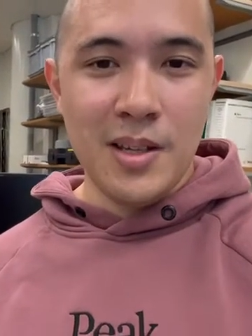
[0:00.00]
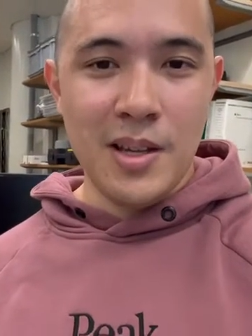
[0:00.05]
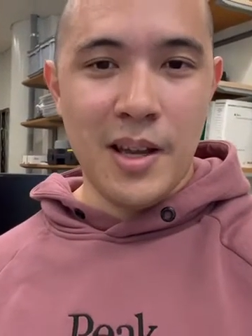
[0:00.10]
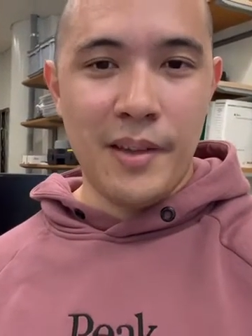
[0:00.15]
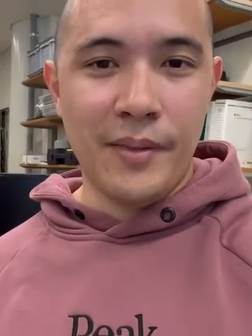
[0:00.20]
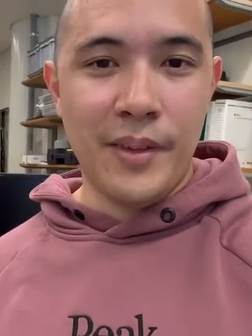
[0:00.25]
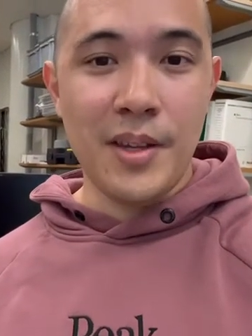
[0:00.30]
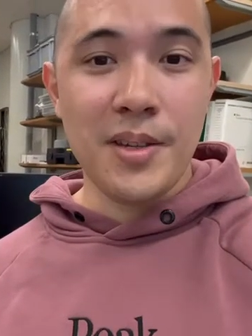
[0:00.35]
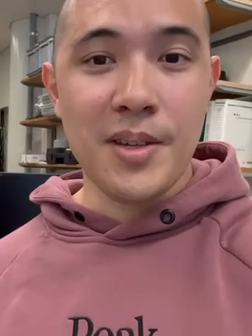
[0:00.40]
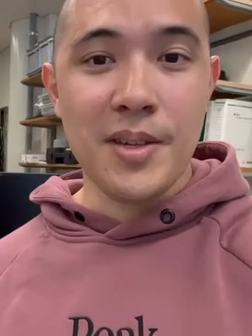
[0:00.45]

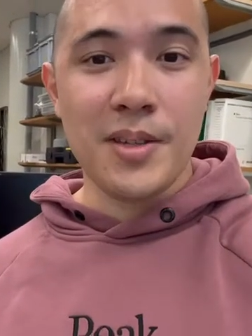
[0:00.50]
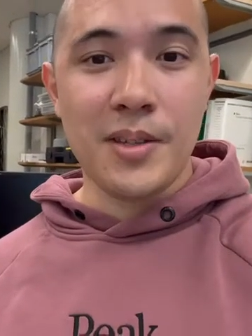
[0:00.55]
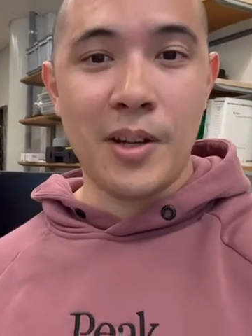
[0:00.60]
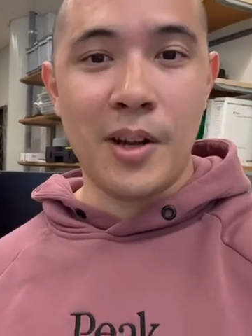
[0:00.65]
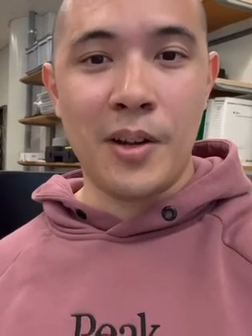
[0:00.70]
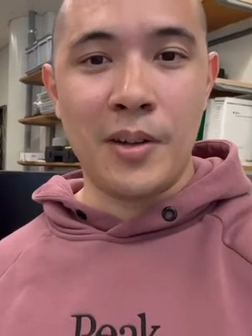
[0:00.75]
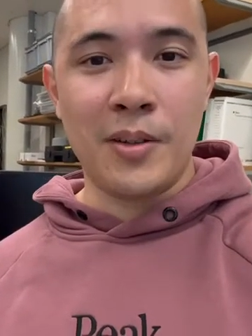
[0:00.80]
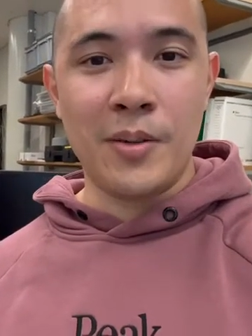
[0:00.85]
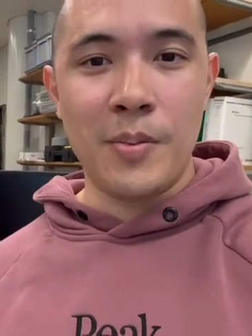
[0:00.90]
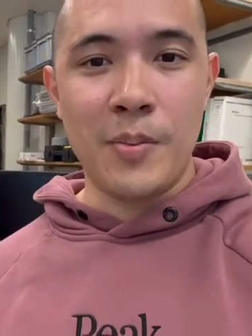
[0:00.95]
And this is
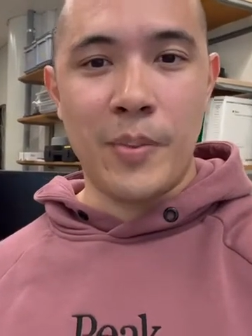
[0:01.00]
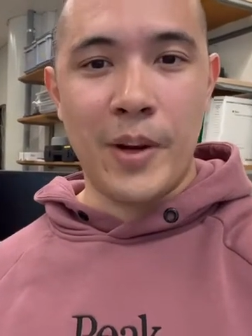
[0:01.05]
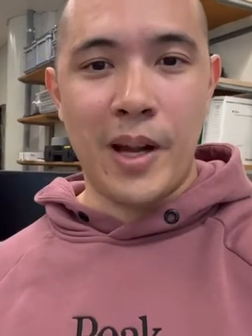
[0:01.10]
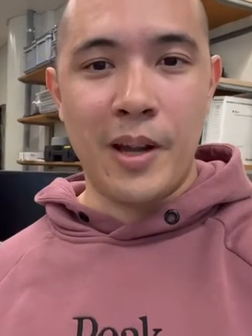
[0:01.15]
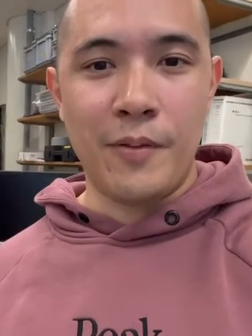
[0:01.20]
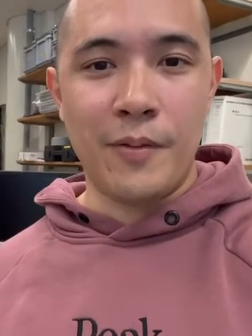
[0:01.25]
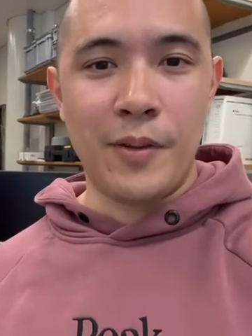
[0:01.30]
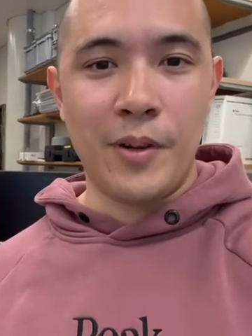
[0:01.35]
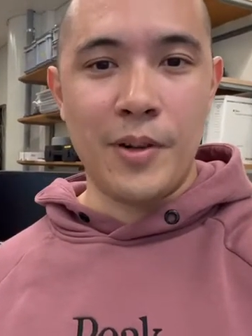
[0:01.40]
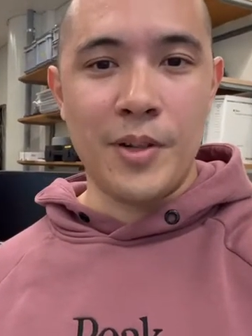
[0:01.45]
done
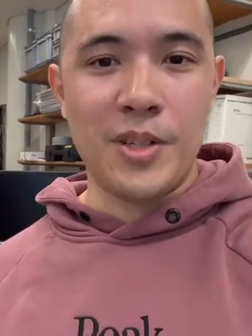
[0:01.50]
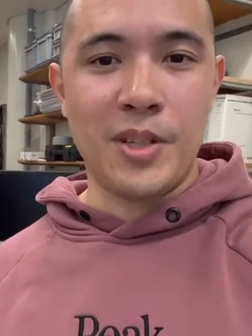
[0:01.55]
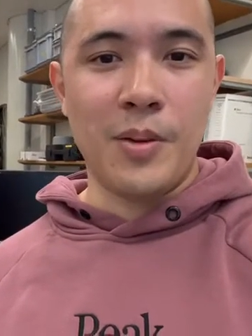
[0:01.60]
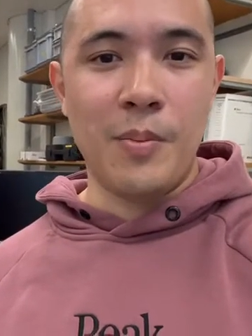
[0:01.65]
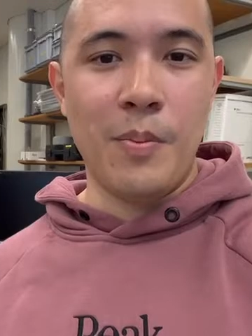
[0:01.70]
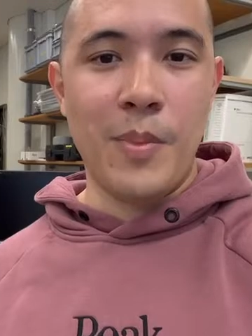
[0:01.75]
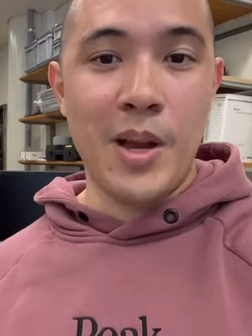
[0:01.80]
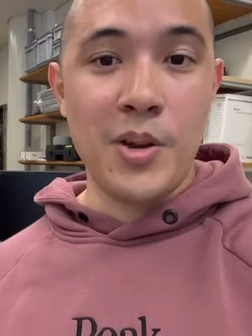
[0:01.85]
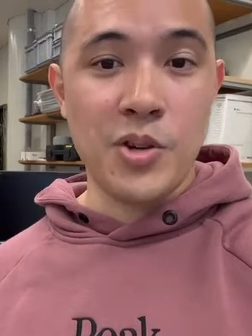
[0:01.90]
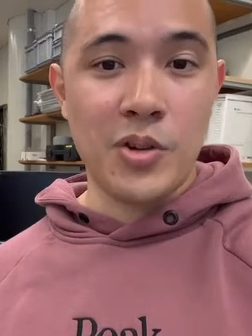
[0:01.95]
by
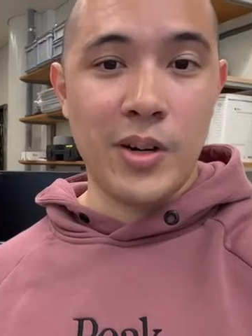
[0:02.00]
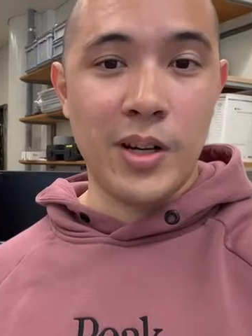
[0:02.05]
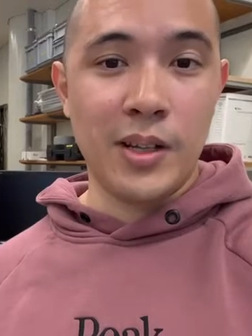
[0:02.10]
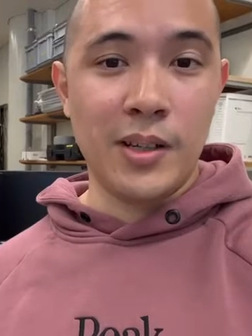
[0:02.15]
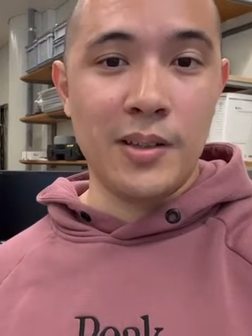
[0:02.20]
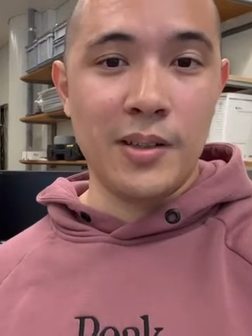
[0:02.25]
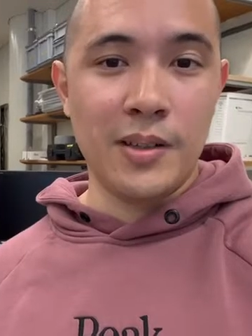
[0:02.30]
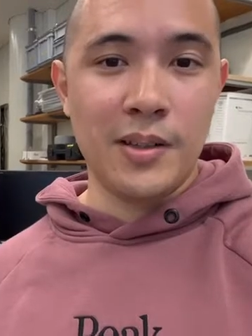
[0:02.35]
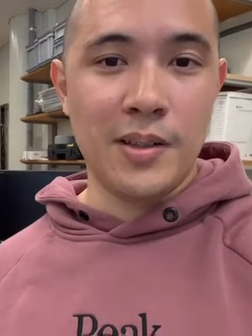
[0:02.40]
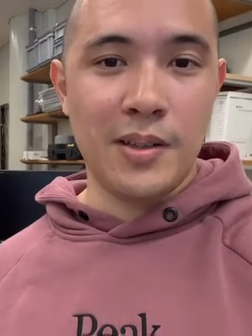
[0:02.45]
first
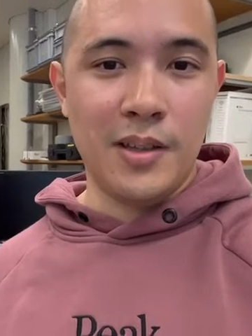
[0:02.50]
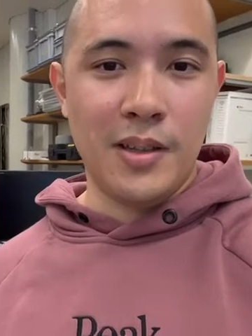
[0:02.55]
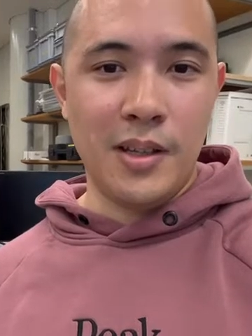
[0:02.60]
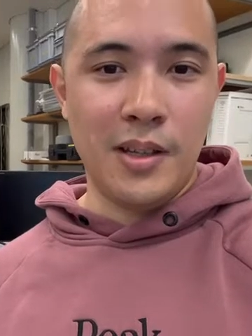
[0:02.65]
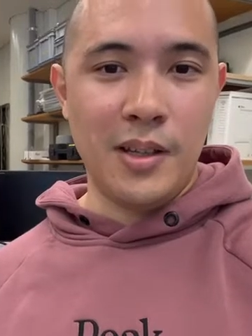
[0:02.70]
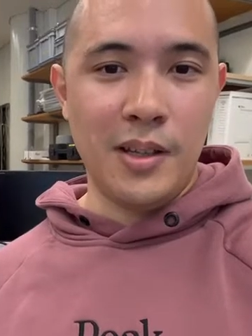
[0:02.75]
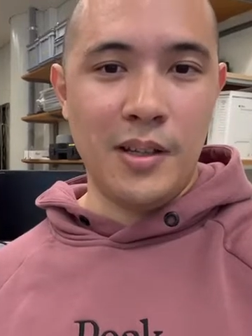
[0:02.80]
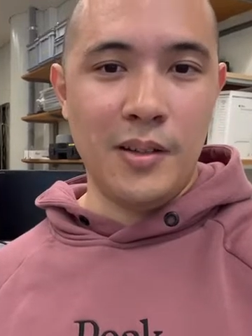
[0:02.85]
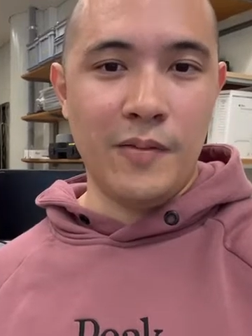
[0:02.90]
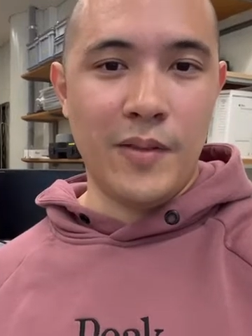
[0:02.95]
measuring
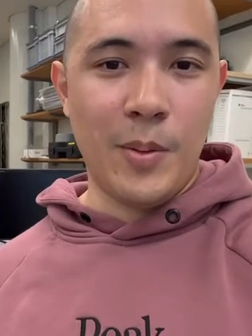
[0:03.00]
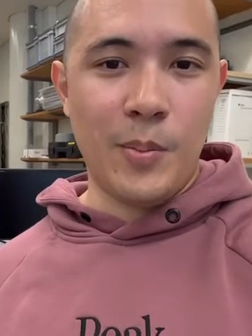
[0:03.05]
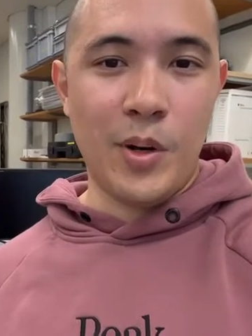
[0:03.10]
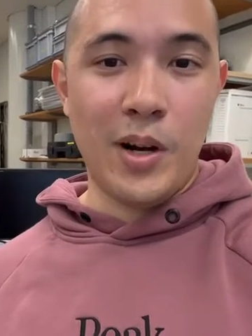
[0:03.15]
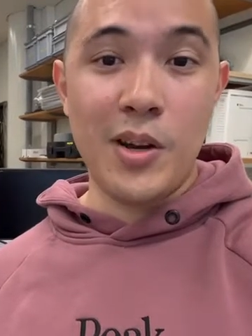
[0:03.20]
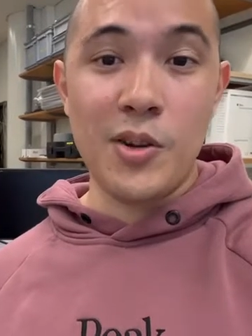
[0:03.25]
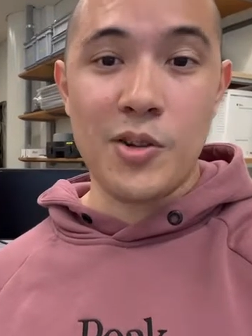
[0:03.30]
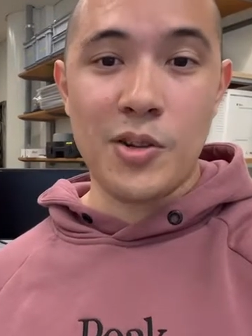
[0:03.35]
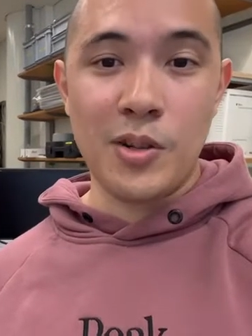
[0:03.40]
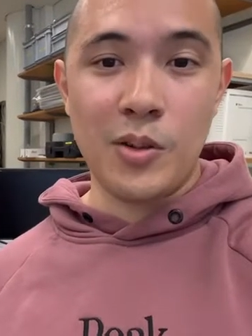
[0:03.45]
the
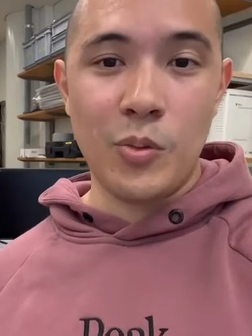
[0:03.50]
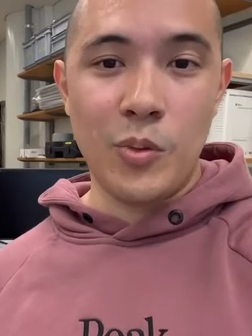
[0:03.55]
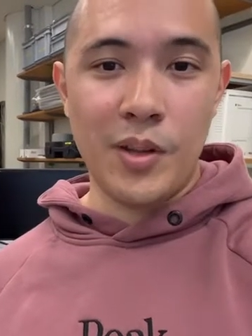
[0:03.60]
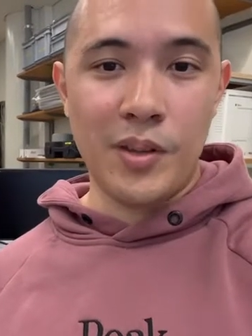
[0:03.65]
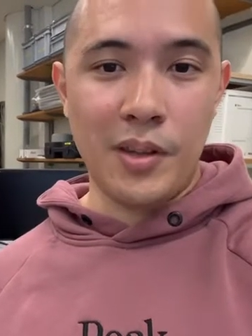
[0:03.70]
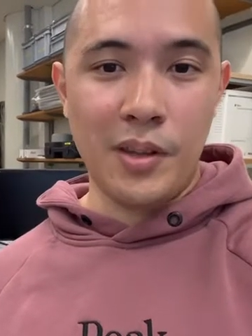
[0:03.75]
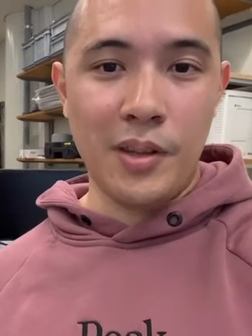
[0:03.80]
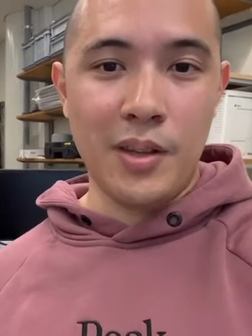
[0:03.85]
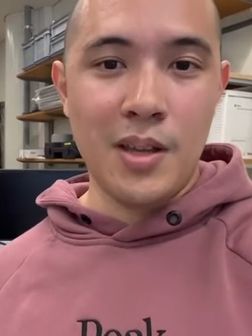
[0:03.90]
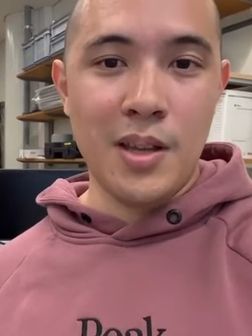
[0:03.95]
vibration
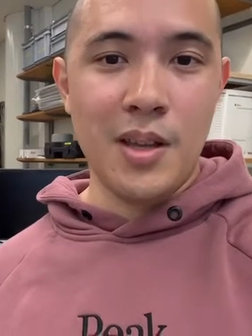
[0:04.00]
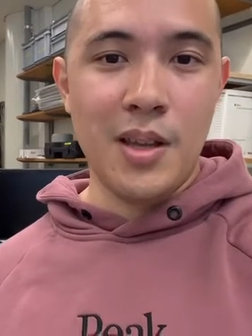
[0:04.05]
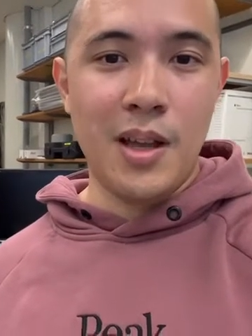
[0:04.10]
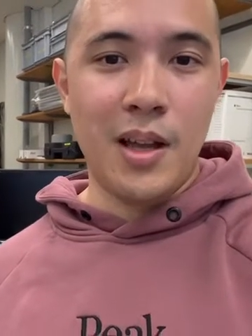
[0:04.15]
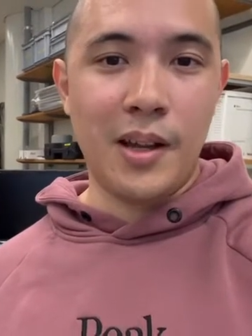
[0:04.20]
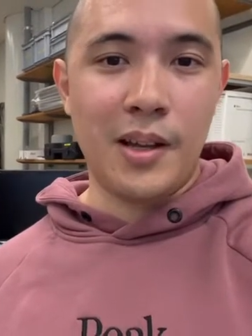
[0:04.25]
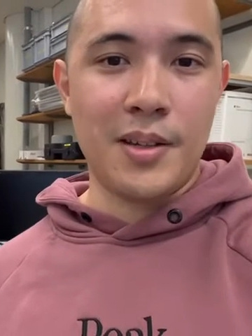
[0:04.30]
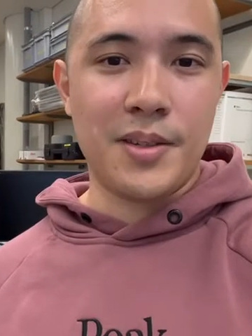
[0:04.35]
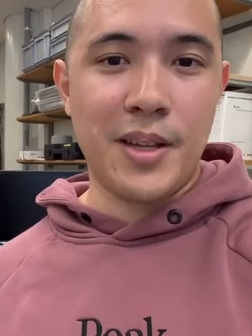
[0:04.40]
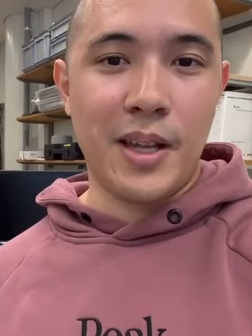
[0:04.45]
with an
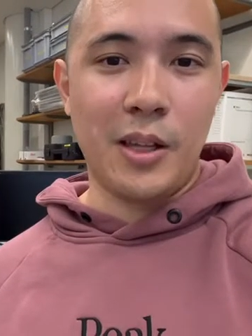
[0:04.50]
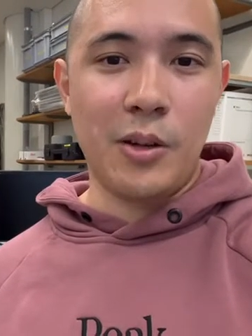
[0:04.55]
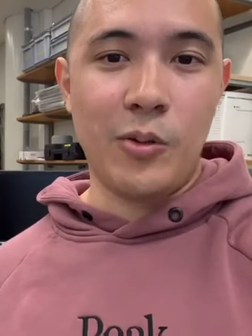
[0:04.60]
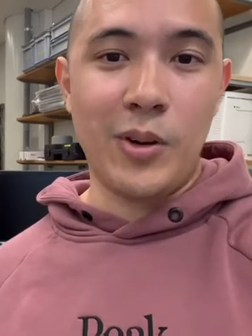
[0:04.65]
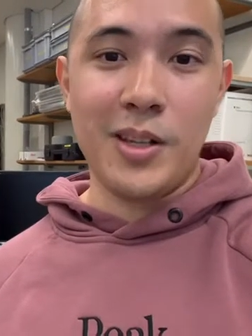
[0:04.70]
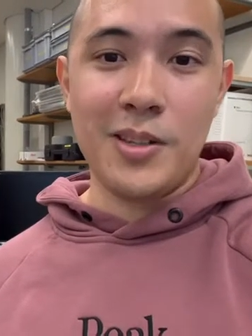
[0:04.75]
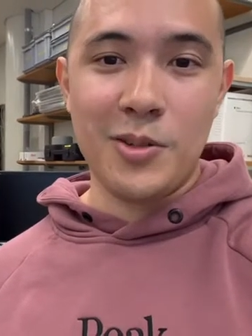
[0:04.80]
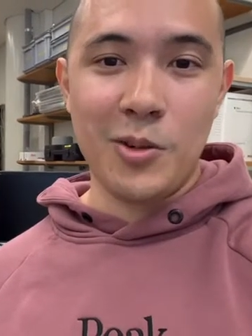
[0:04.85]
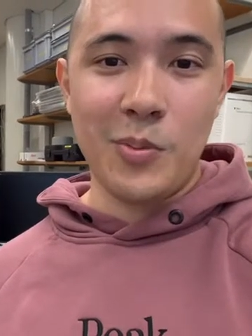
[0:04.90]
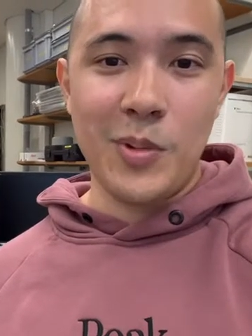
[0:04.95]

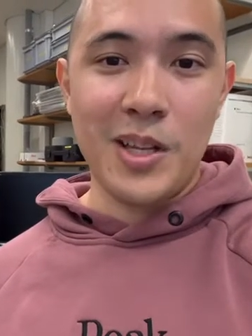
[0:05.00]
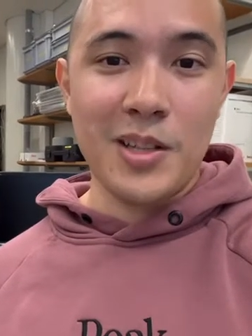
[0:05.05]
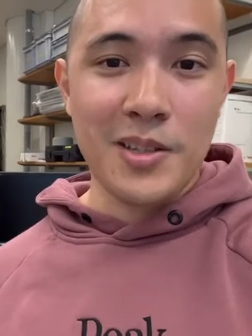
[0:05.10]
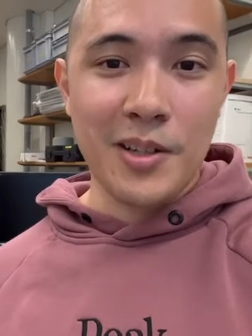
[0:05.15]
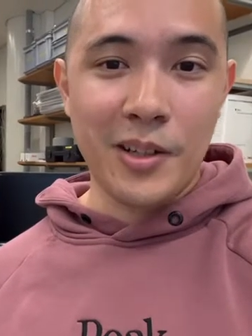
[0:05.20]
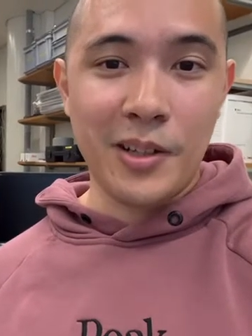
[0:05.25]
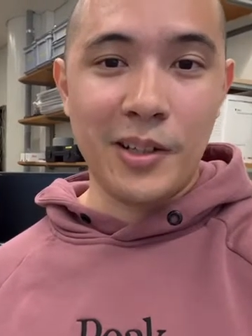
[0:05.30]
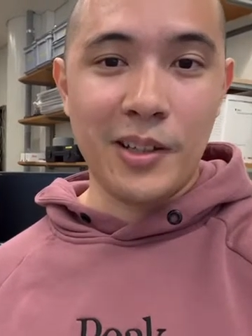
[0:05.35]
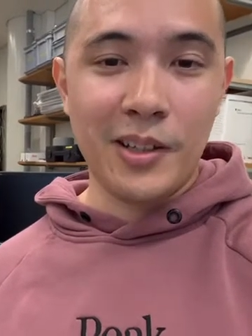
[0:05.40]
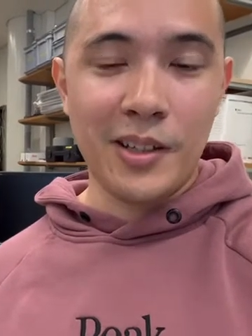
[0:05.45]

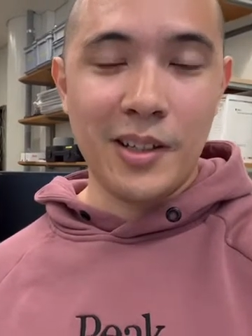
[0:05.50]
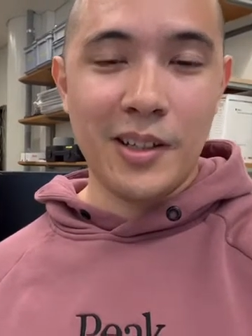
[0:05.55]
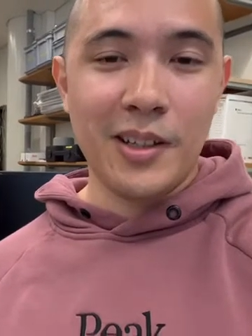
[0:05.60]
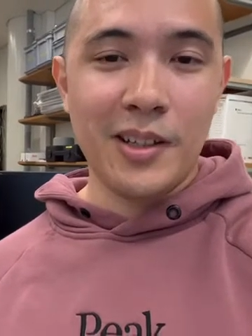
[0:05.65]
acceleratometer,